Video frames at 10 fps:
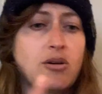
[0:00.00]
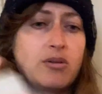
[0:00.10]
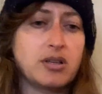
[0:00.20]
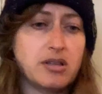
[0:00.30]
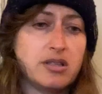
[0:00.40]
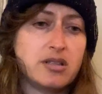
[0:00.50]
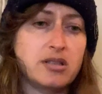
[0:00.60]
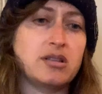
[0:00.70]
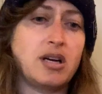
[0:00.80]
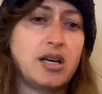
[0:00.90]
What are
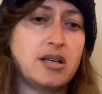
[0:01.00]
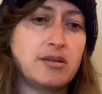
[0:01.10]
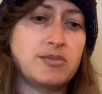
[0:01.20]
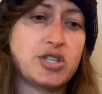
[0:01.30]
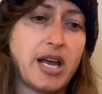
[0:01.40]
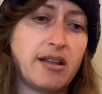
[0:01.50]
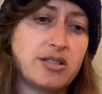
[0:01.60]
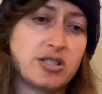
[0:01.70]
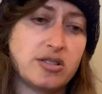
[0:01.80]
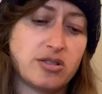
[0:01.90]
the um,
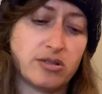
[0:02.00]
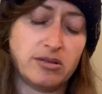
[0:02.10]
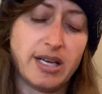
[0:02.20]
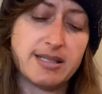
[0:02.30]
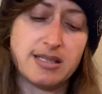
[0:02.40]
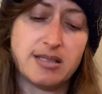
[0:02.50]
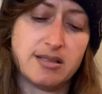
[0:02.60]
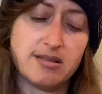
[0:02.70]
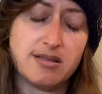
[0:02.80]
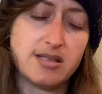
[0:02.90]
challenges or
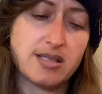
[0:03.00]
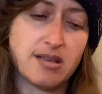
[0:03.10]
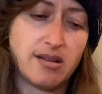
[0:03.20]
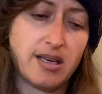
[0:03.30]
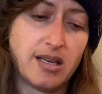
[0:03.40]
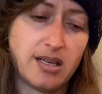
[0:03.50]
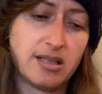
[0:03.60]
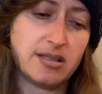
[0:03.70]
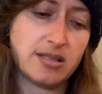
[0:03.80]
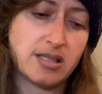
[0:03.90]
lessons
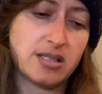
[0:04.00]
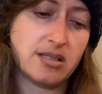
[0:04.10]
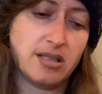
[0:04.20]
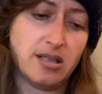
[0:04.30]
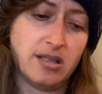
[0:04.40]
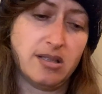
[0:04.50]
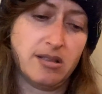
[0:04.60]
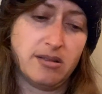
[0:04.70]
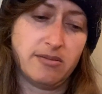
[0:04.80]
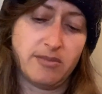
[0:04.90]
that
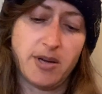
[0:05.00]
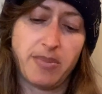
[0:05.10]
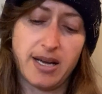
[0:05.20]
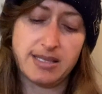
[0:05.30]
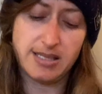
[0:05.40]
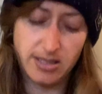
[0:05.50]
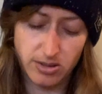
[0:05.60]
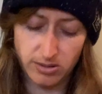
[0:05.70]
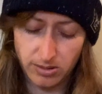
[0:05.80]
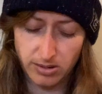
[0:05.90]
my Pisces
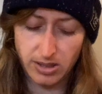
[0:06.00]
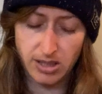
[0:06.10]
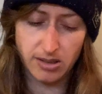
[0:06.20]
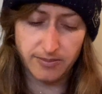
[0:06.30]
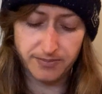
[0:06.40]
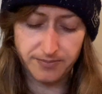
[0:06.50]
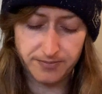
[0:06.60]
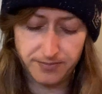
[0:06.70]
are learning?